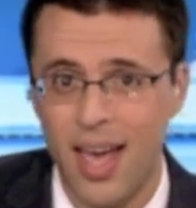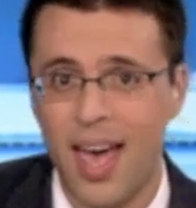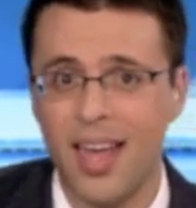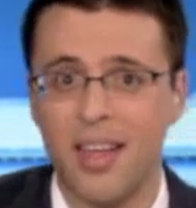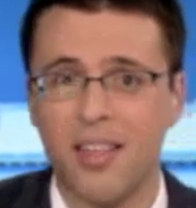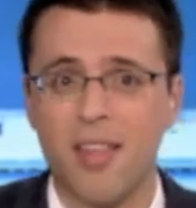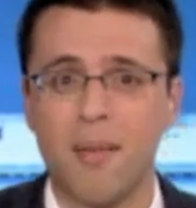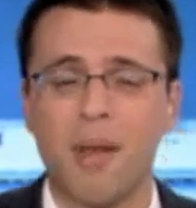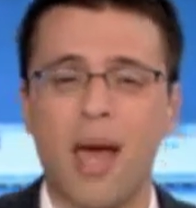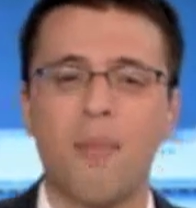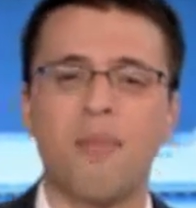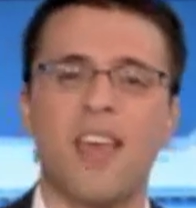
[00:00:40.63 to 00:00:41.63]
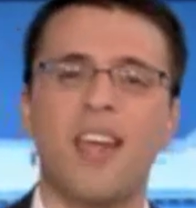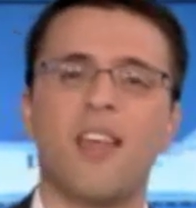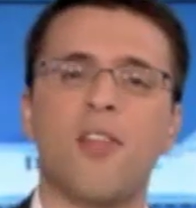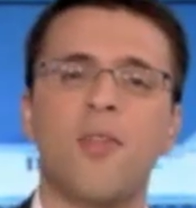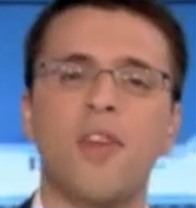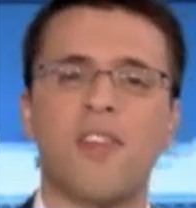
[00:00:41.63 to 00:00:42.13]
And sometimes it
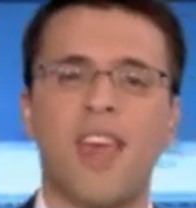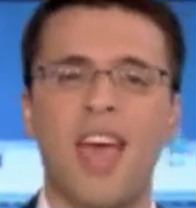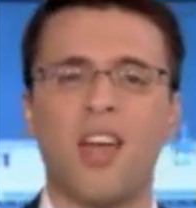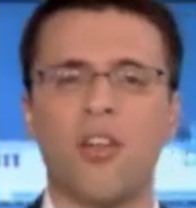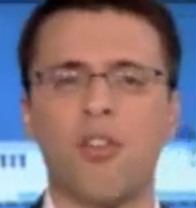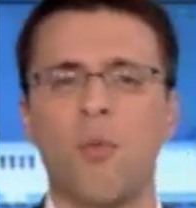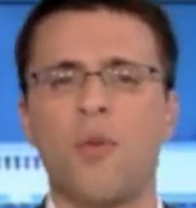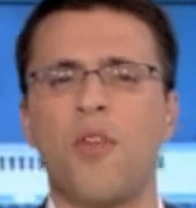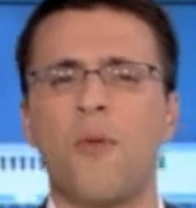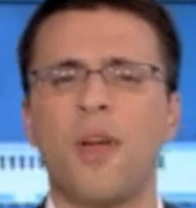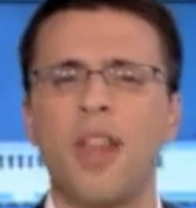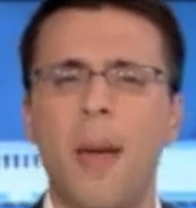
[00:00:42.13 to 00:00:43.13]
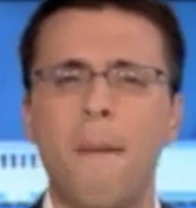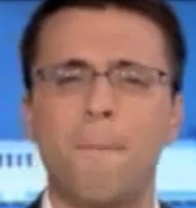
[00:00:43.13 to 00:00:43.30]
is the scandals with the really